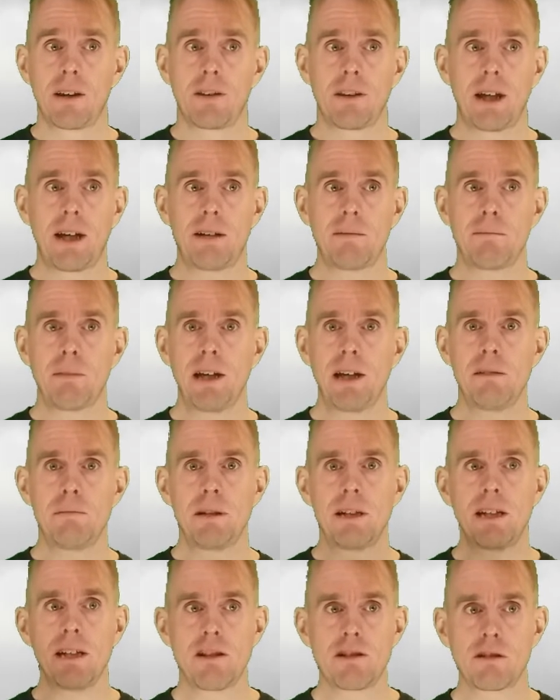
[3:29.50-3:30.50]
then
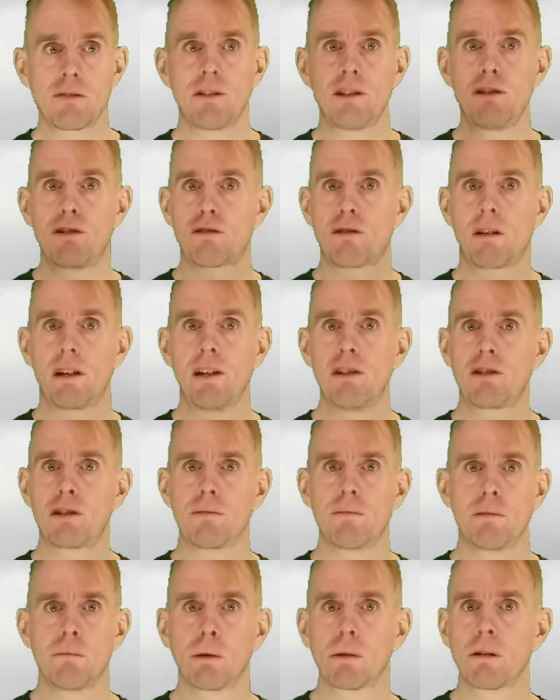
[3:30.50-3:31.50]
maybe each of these trays
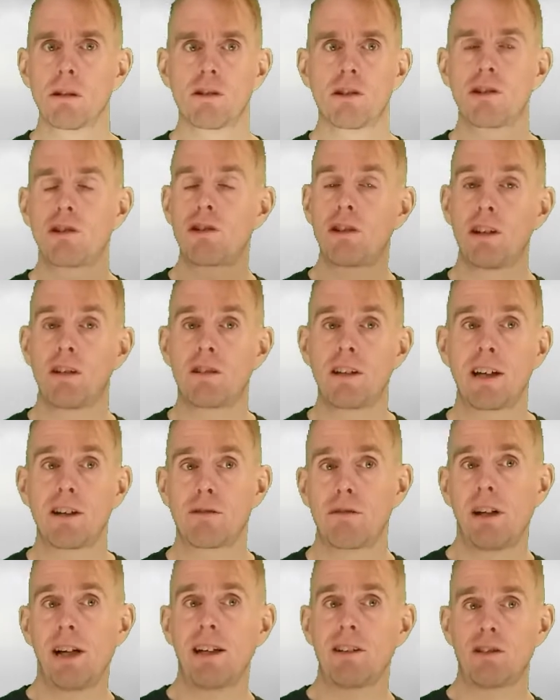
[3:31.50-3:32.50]
can be modelled as a stirred
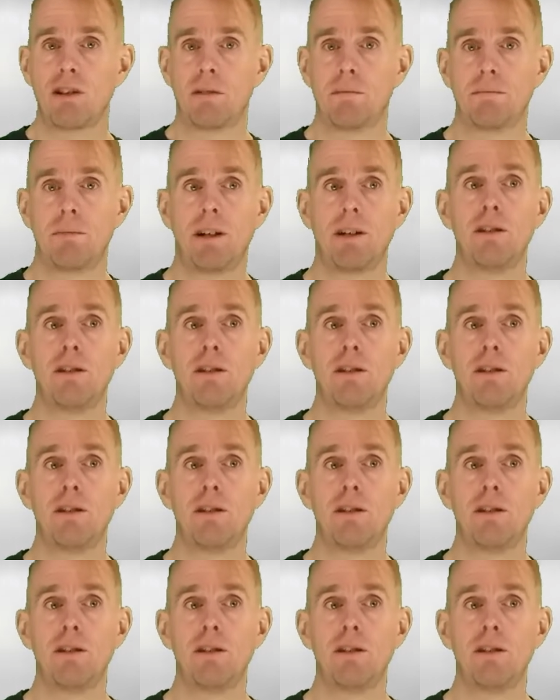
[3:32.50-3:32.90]
tank reactor,